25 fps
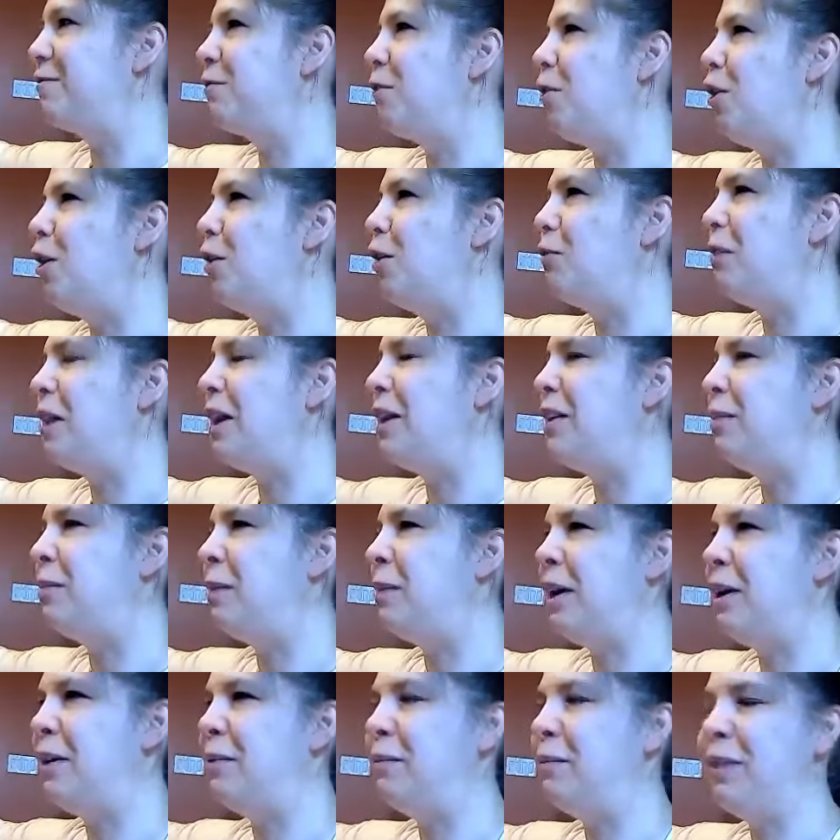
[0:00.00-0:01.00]
wrong random
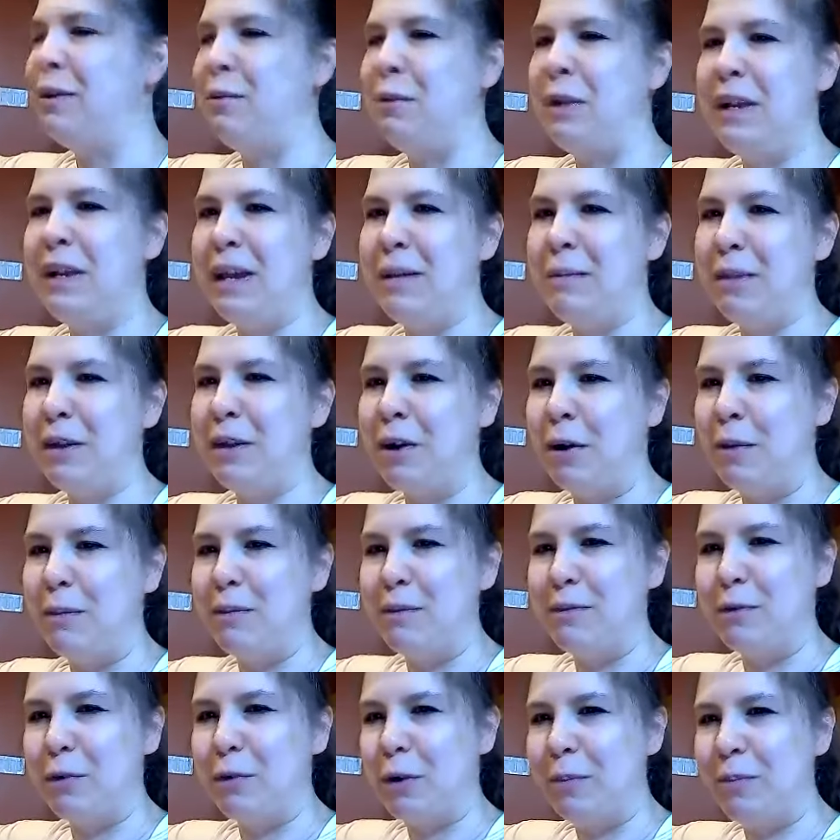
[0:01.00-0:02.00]
item that we named the
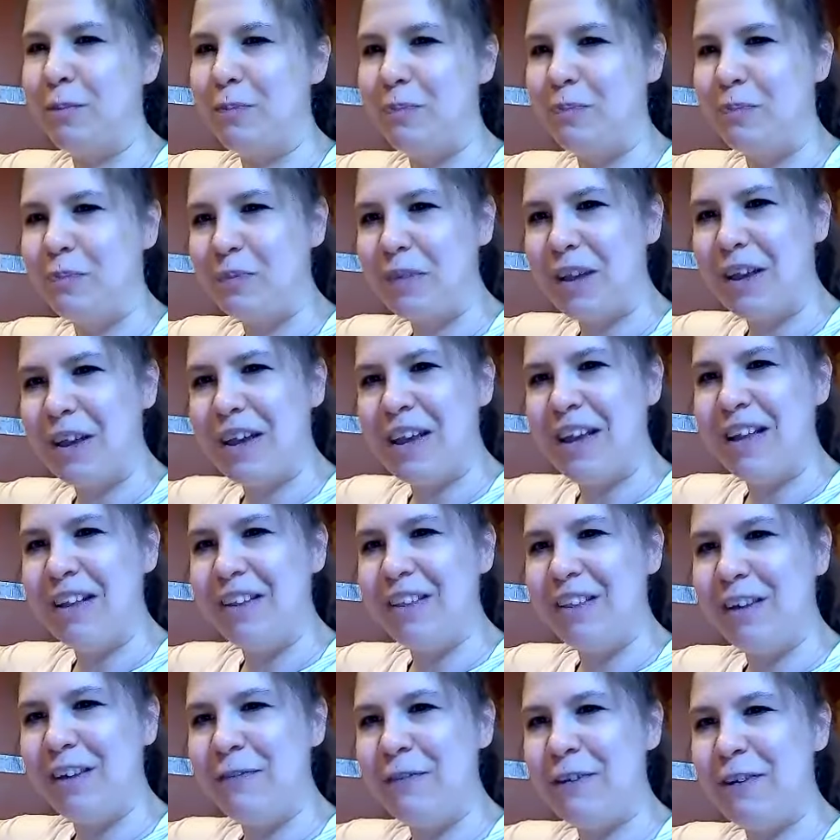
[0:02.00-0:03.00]
arms for.
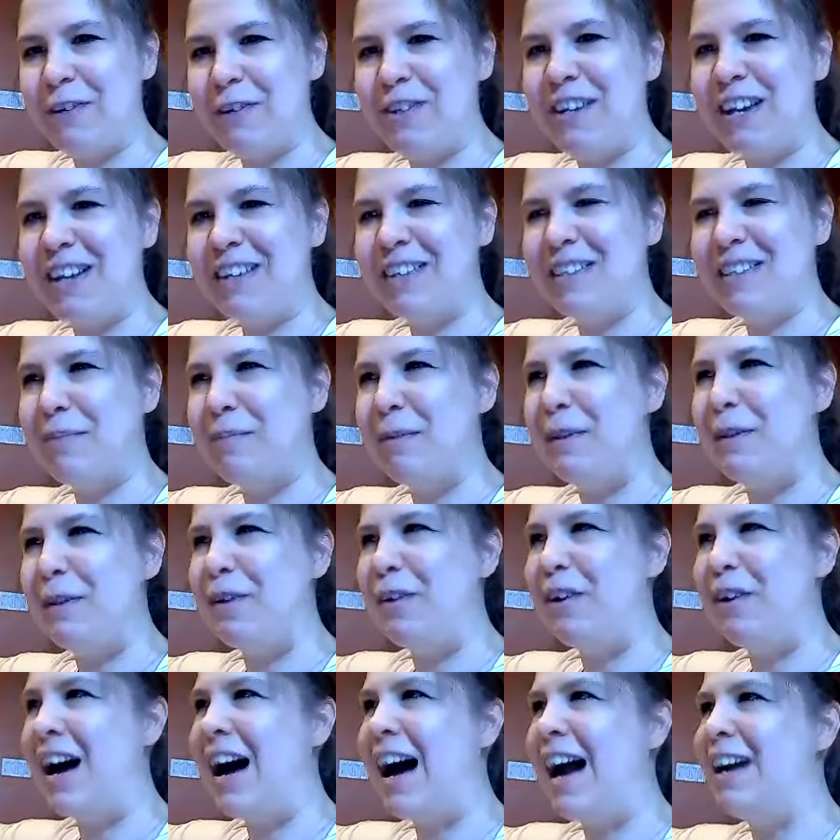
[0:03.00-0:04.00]
lift your chest up a
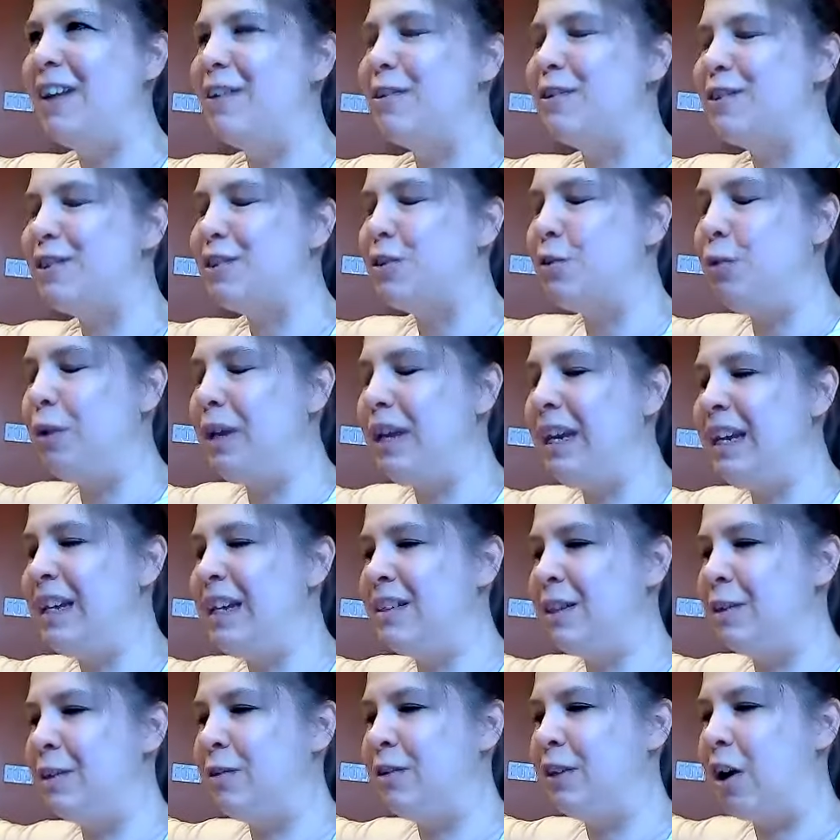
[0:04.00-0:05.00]
little higher,
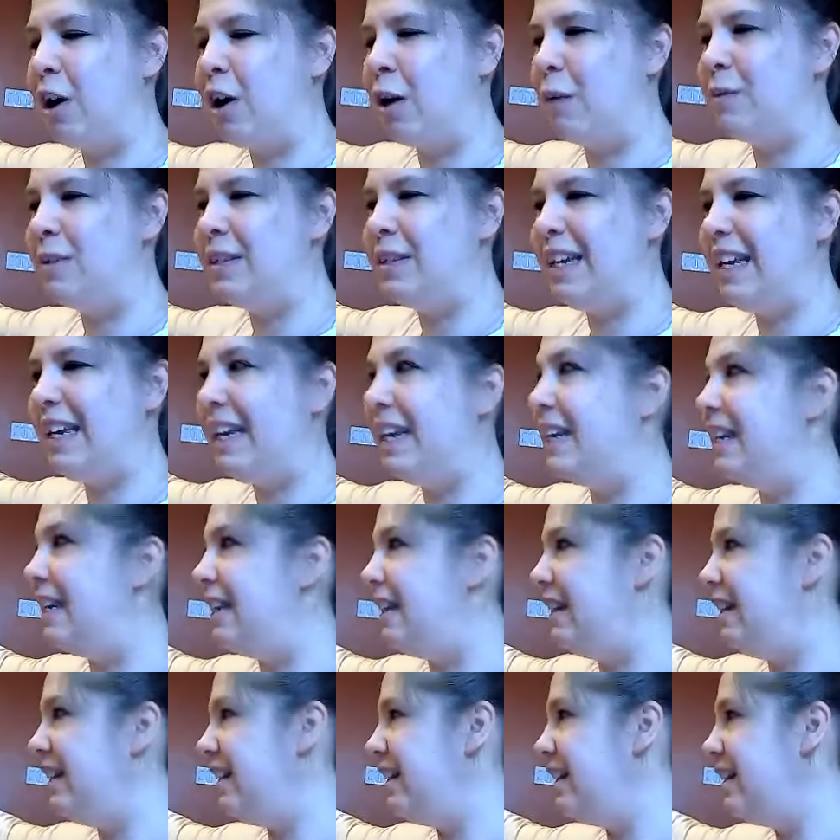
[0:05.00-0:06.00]
squeeze those arms
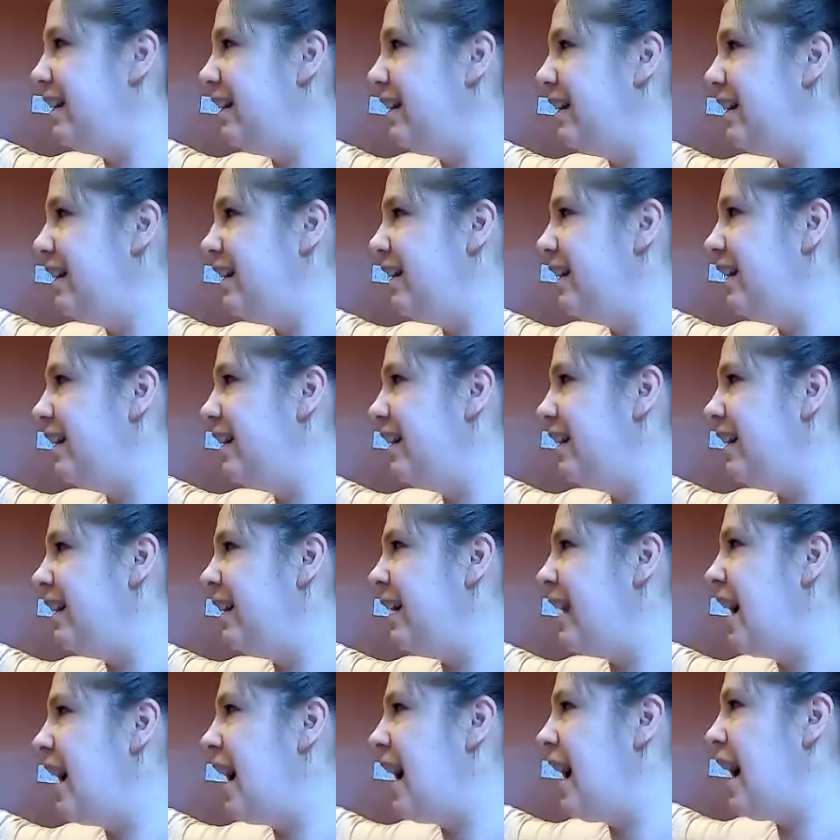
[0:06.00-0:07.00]
in.
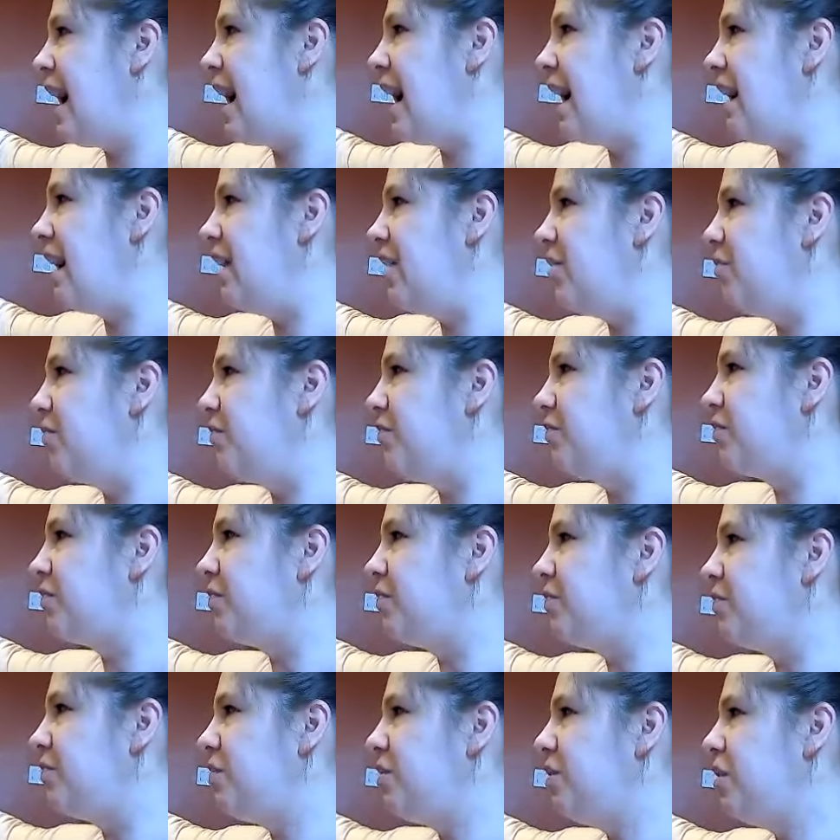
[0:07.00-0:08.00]
Yeah,
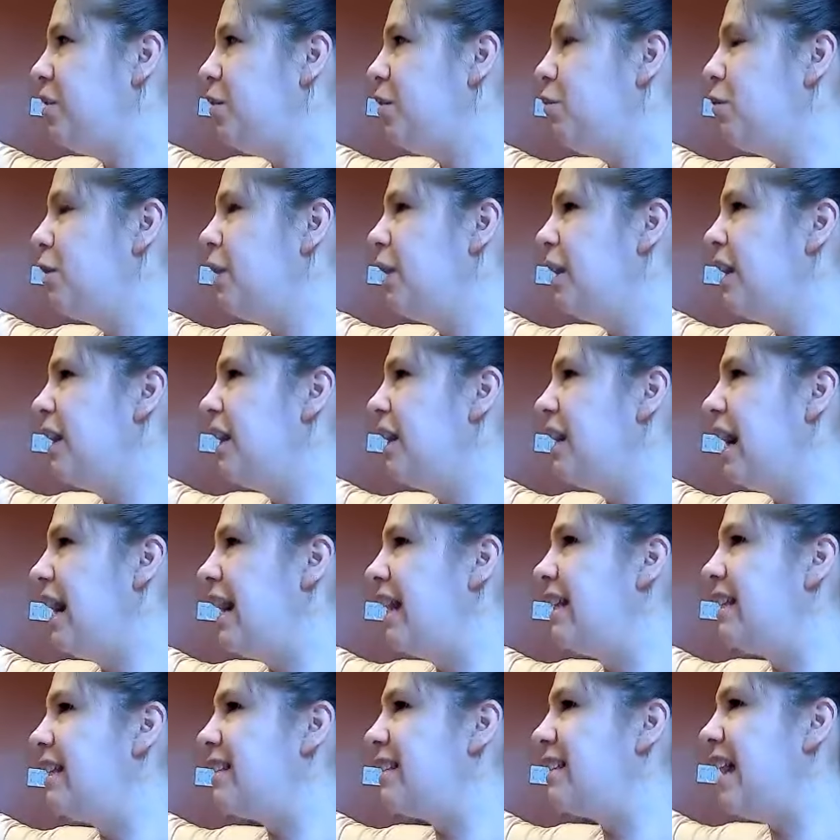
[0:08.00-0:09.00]
really
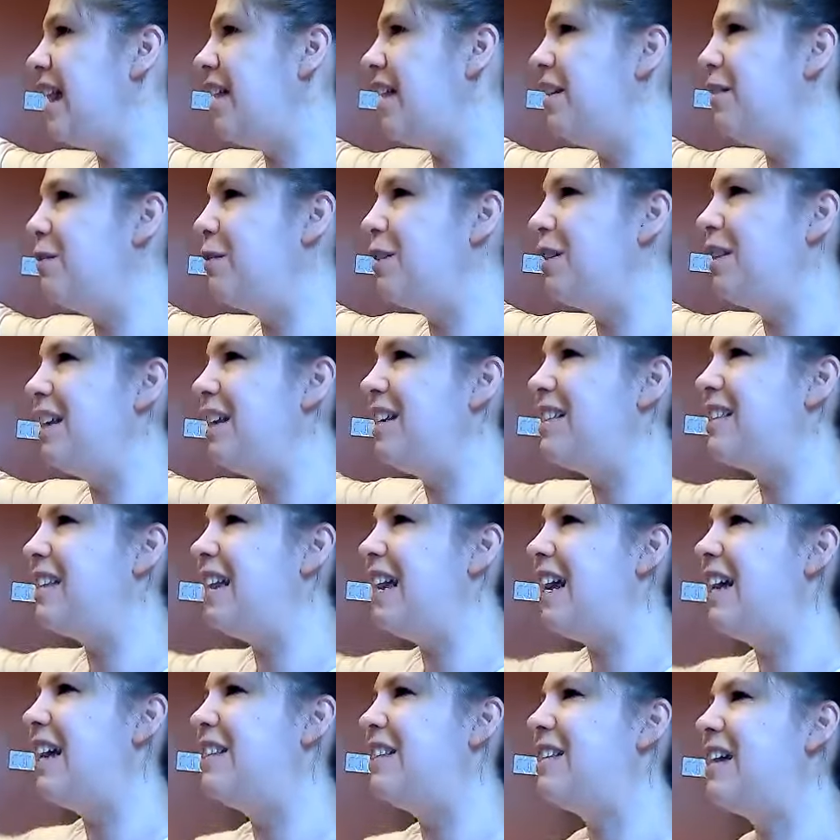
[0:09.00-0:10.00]
nice. And then release
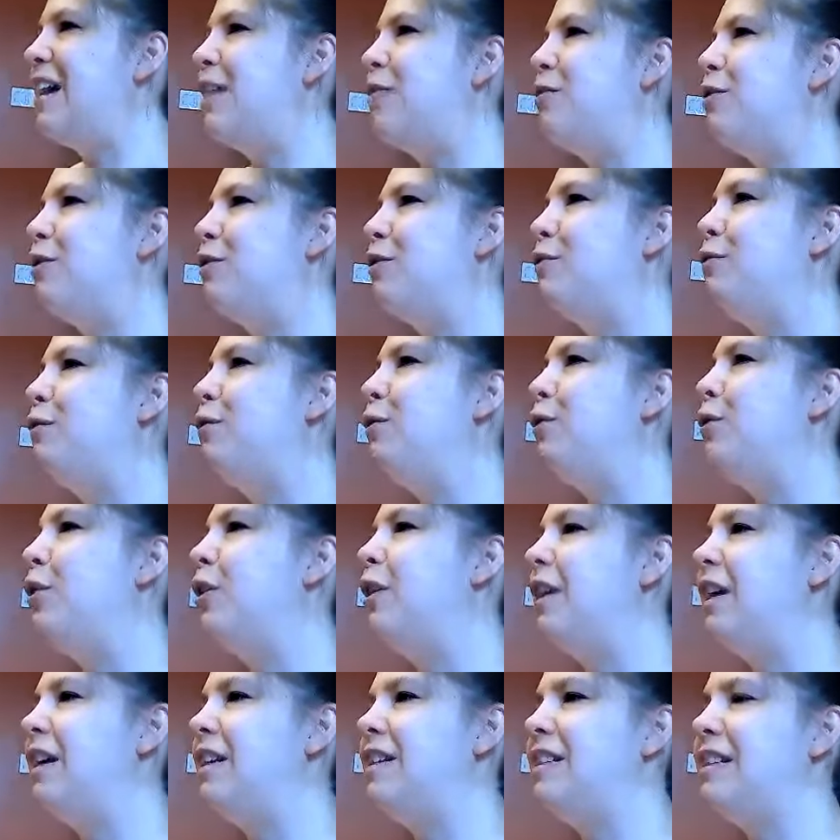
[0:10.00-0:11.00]
the hands down to the
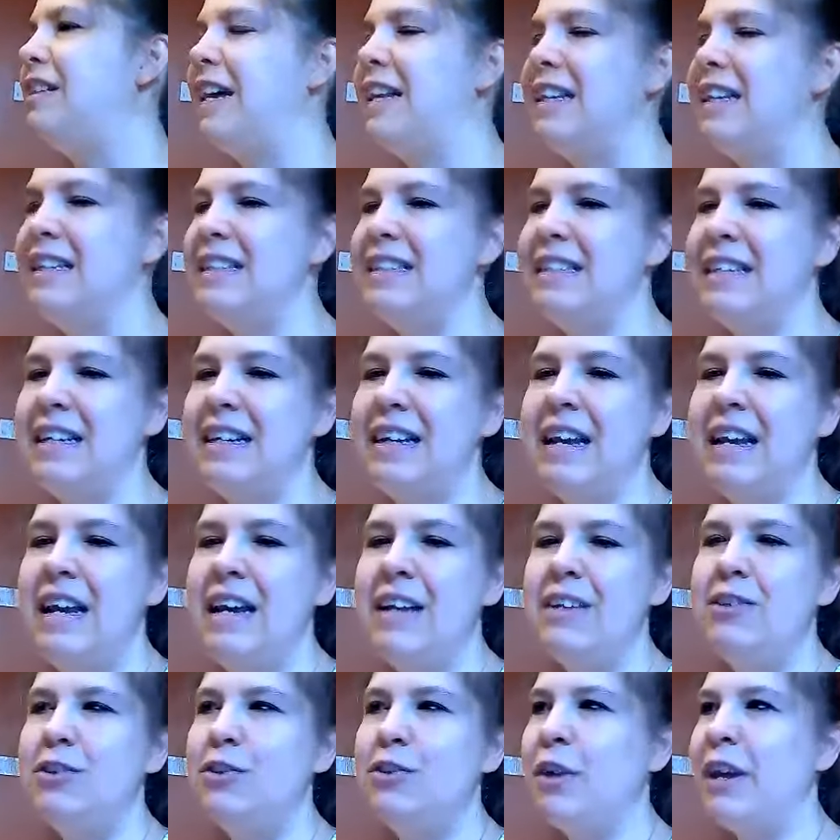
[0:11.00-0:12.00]
floor. Nice, Allison.
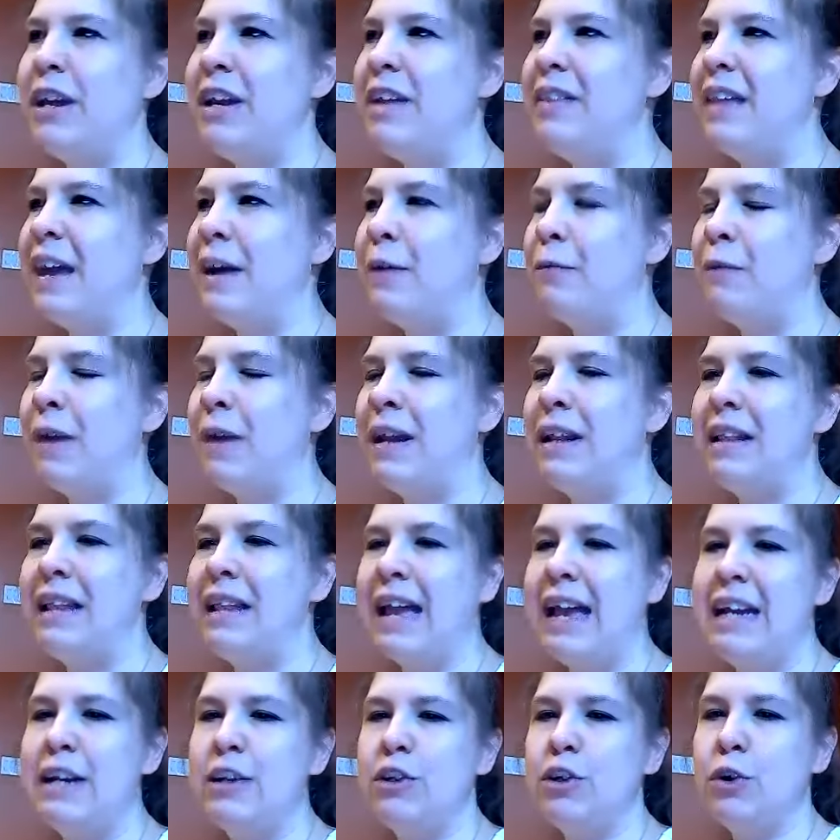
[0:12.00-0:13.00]
Straighten that right
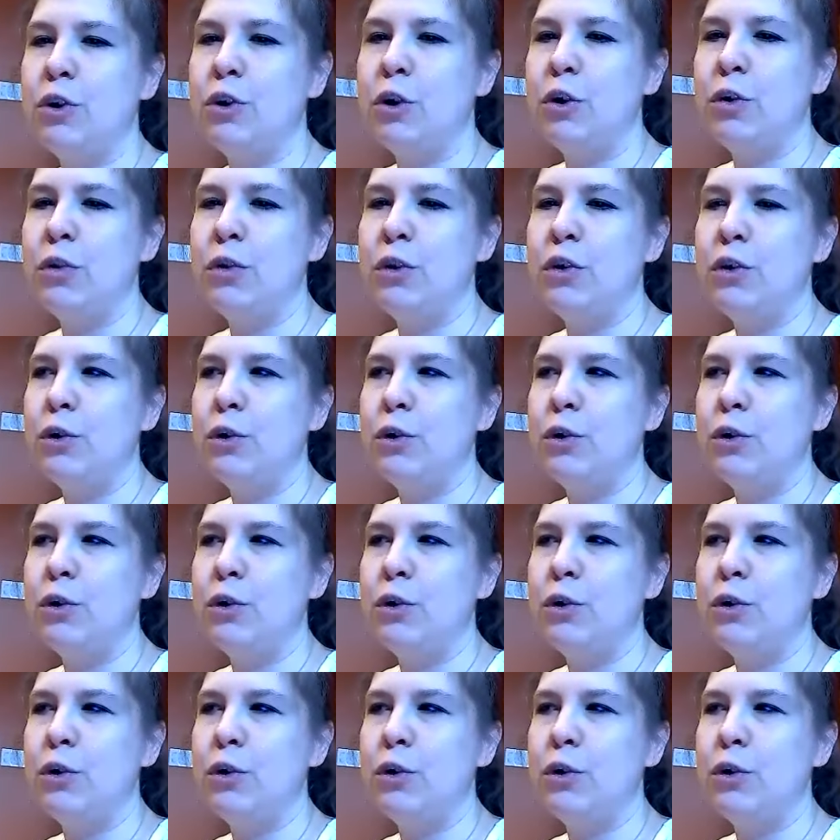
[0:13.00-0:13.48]
leg, turn the